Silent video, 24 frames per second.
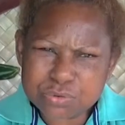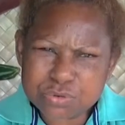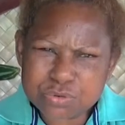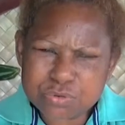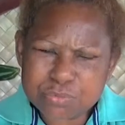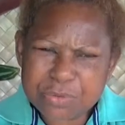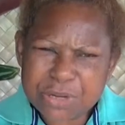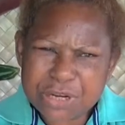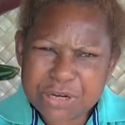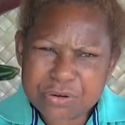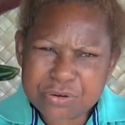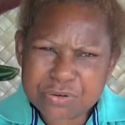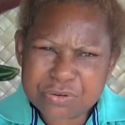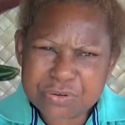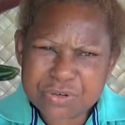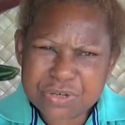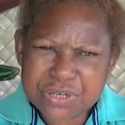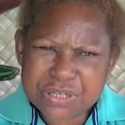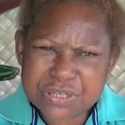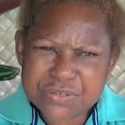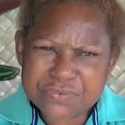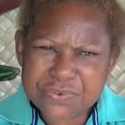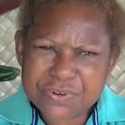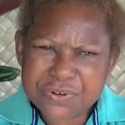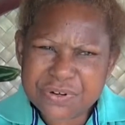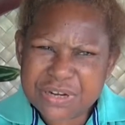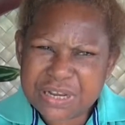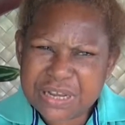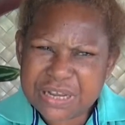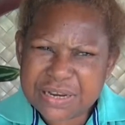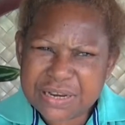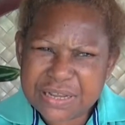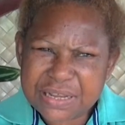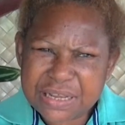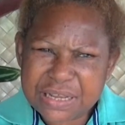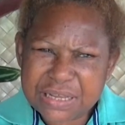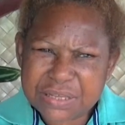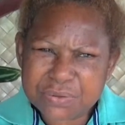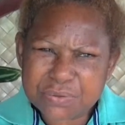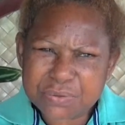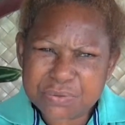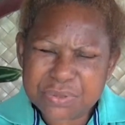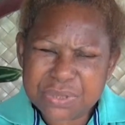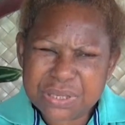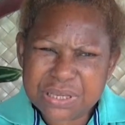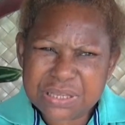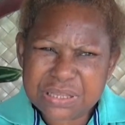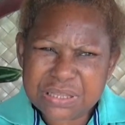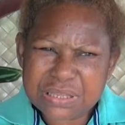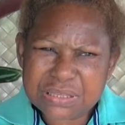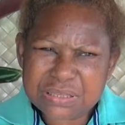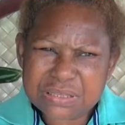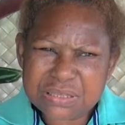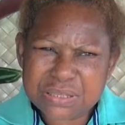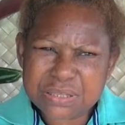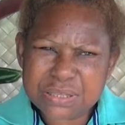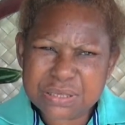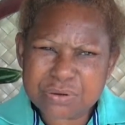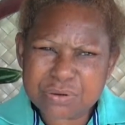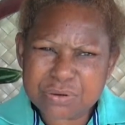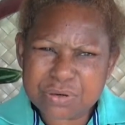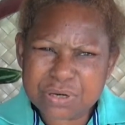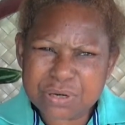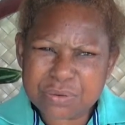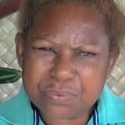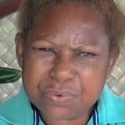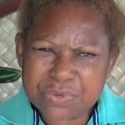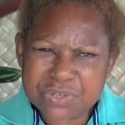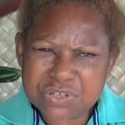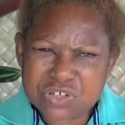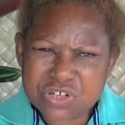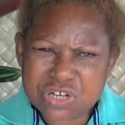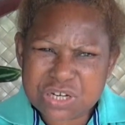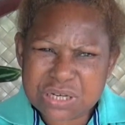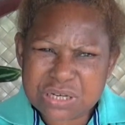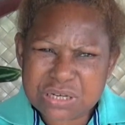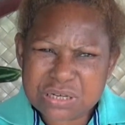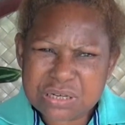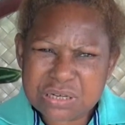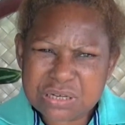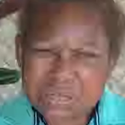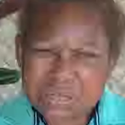to do my laundry, it's very hard. I can't do that sitting on the wheelchair.